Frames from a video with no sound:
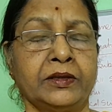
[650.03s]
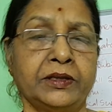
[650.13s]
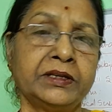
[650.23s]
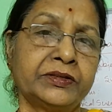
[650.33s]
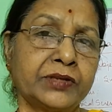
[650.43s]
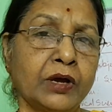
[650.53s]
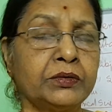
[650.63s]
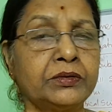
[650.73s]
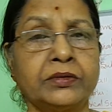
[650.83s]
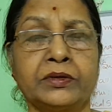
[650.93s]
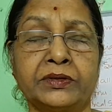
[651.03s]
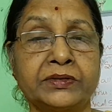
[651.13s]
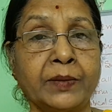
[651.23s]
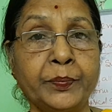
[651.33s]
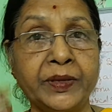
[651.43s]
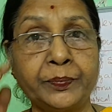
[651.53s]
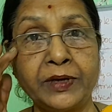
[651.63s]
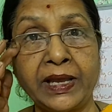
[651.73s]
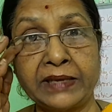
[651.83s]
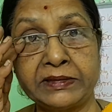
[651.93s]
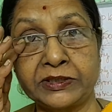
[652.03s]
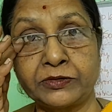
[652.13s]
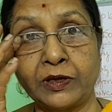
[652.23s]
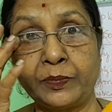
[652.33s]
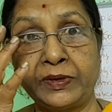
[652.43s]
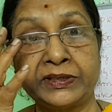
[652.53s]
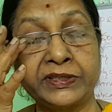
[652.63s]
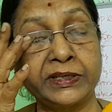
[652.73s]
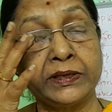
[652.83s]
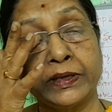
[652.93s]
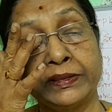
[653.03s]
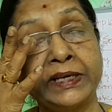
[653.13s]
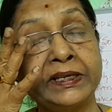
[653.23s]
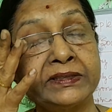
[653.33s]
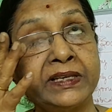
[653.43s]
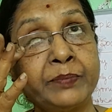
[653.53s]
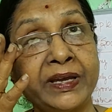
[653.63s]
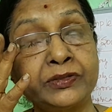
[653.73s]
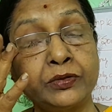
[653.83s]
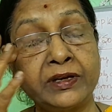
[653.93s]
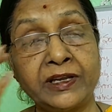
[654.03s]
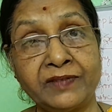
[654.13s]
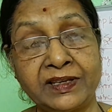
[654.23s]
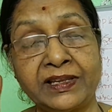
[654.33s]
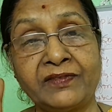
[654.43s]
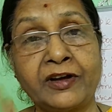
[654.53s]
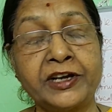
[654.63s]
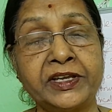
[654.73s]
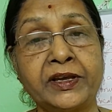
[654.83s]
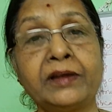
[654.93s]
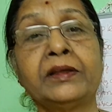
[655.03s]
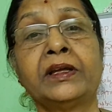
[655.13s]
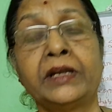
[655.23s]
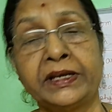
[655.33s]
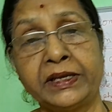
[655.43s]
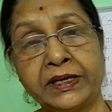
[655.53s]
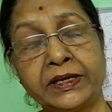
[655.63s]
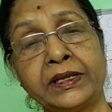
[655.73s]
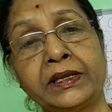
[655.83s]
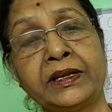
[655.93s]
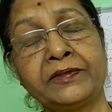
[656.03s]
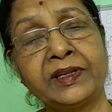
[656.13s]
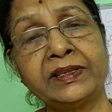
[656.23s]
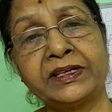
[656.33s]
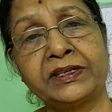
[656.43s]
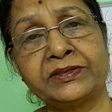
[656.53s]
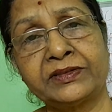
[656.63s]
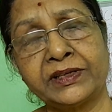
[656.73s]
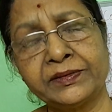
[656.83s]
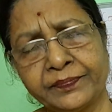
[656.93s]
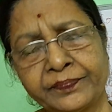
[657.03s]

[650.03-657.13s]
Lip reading: In south, some people has established, that is the Mysore level, the Vadia degree level, that is the